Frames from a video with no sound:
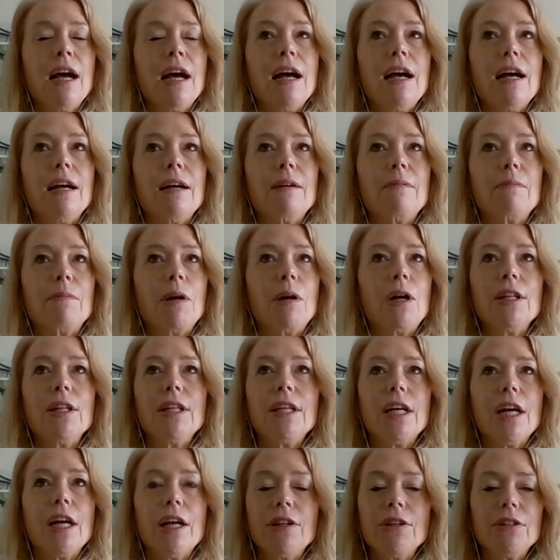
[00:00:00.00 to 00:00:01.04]
Um, on
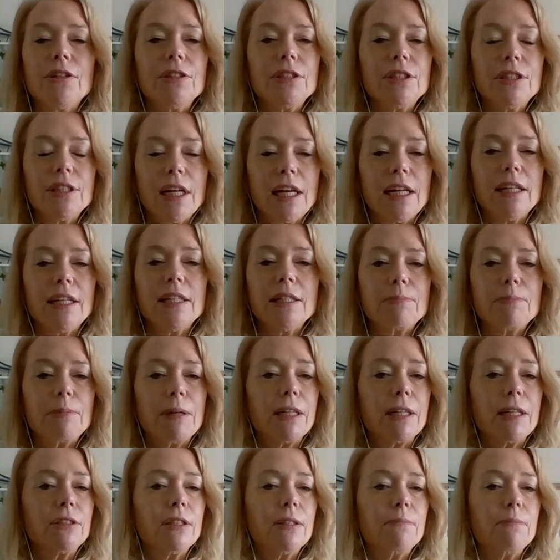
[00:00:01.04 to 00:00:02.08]
the other side of the
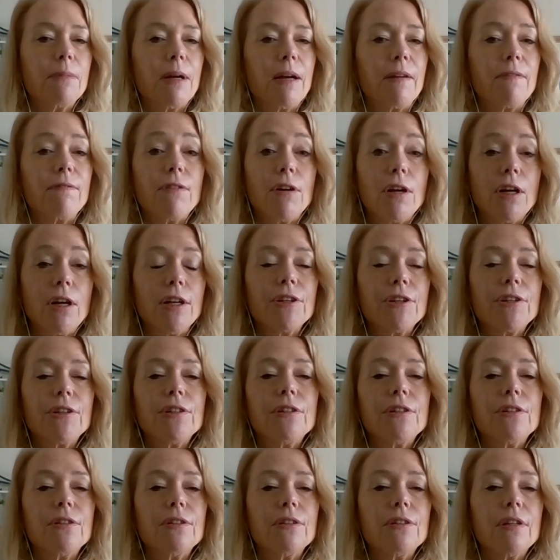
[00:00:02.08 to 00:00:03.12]
spectrum, my
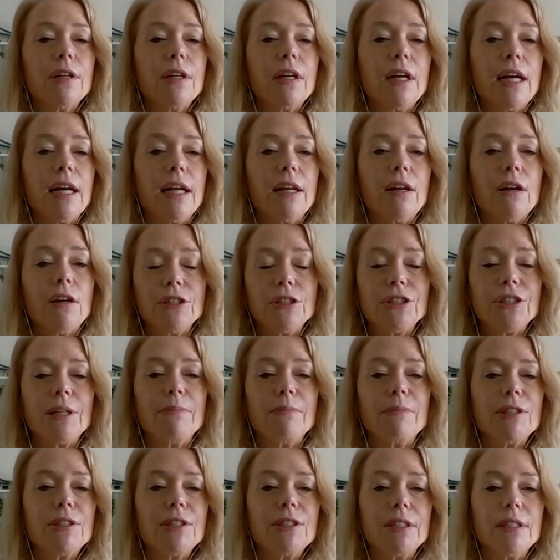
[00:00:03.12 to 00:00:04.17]
father had
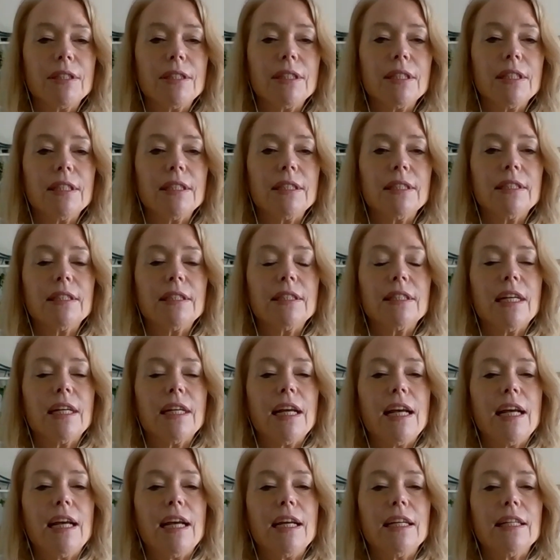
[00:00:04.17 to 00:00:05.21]
Alzheimer's disease.
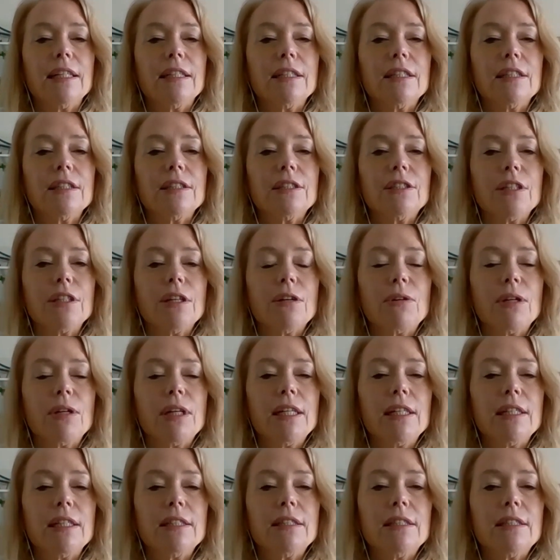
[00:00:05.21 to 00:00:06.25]
Mm-hmm. And so
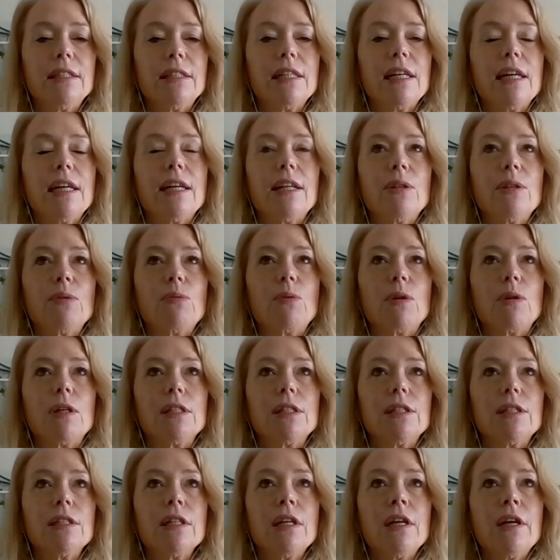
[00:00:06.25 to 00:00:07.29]
his death
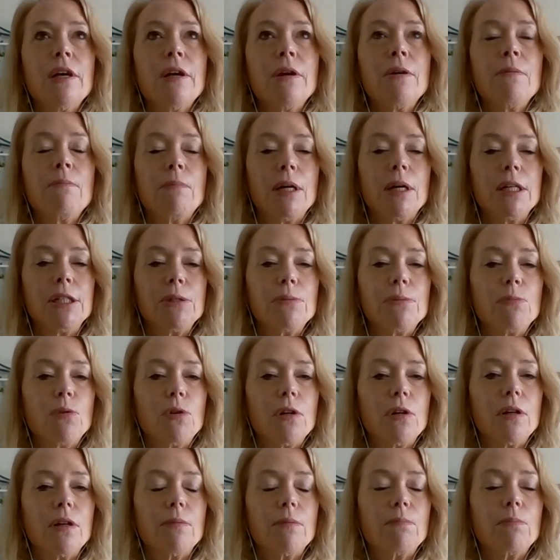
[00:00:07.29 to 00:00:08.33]
was much
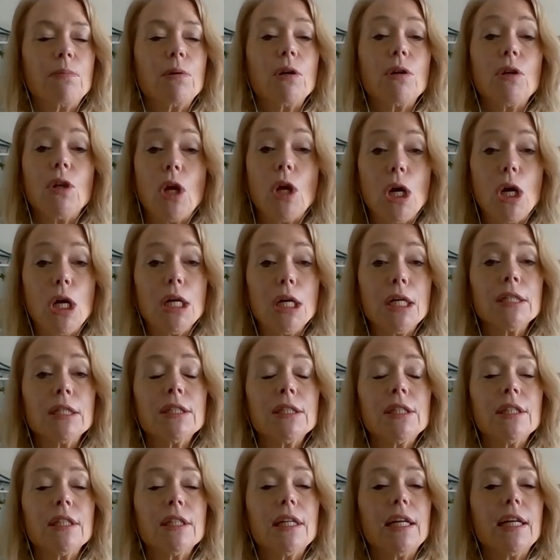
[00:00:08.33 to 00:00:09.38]
more prolonged.